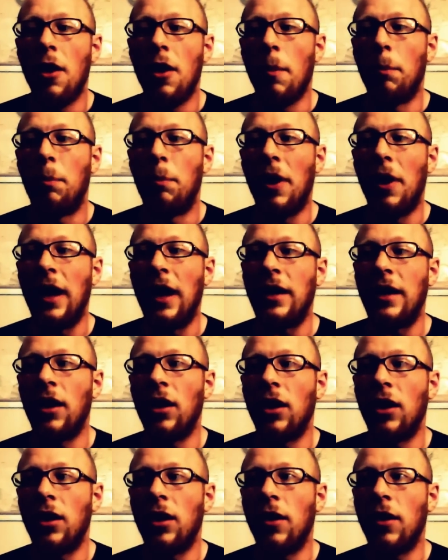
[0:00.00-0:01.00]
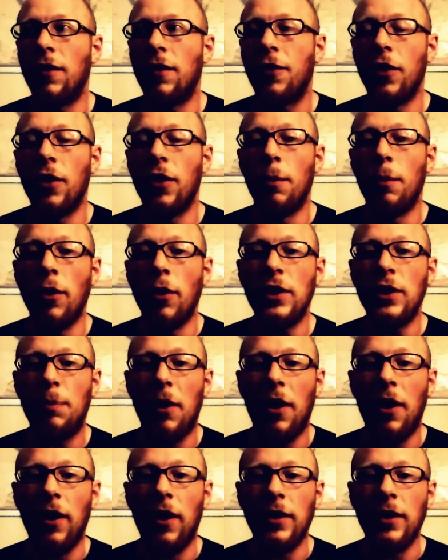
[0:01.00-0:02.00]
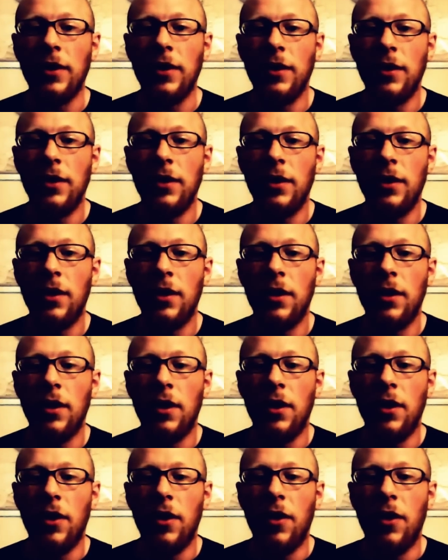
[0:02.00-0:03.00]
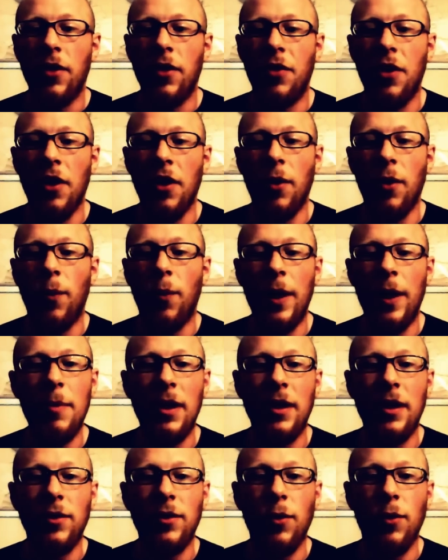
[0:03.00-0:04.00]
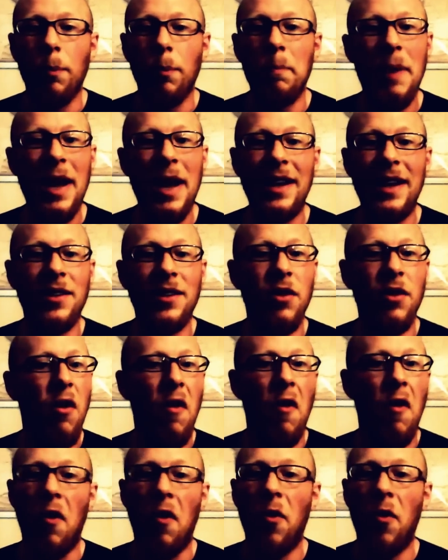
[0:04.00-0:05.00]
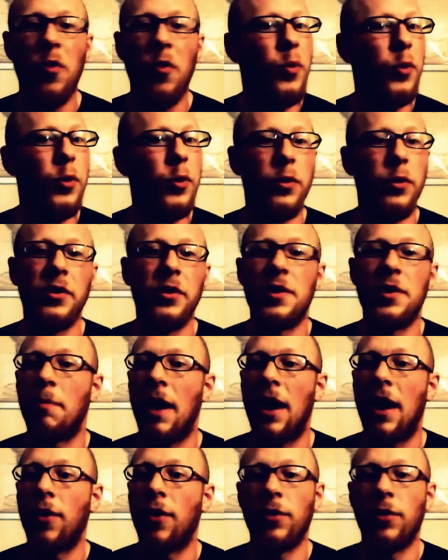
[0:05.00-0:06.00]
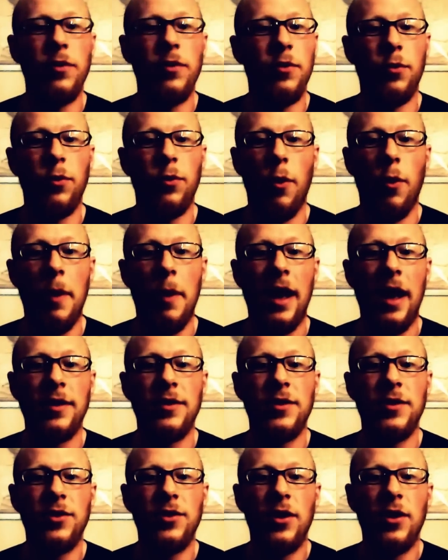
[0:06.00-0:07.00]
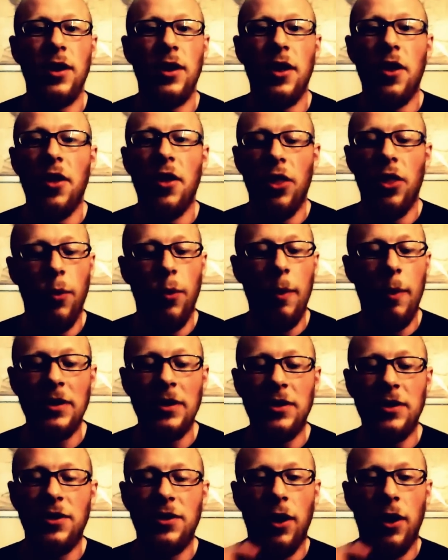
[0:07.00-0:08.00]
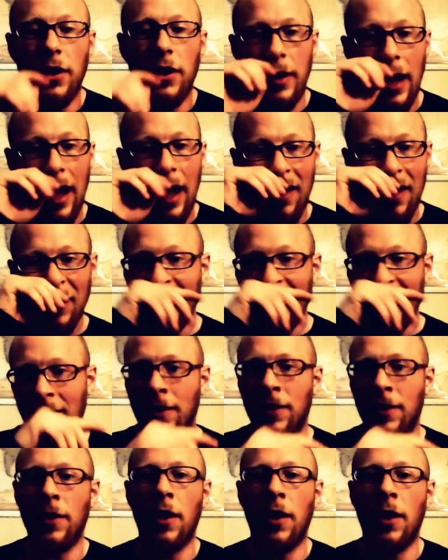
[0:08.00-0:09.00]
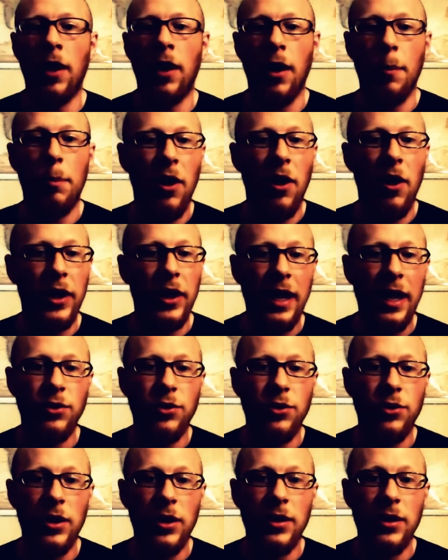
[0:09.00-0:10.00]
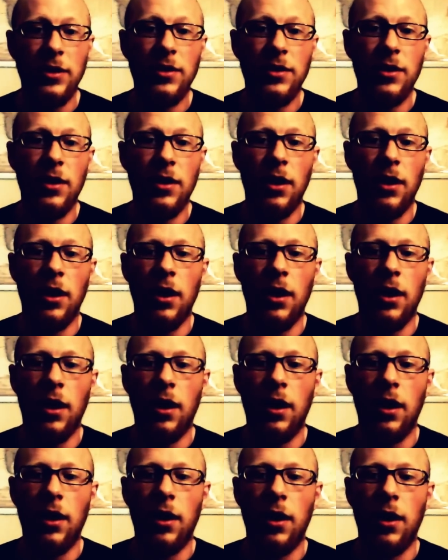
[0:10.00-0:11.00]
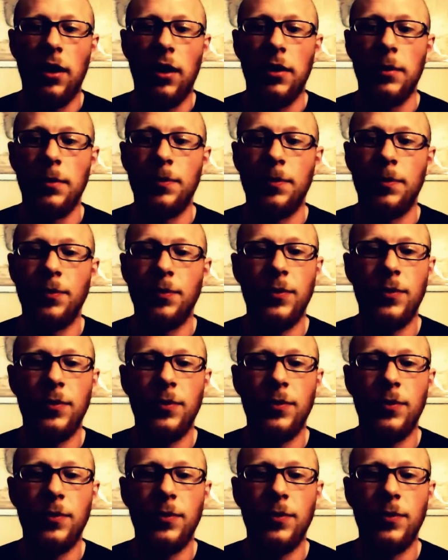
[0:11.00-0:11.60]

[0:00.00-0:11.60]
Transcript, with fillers: but for the most part, the women made all the rules about romance. The women started having uh, polyandrous uh, um,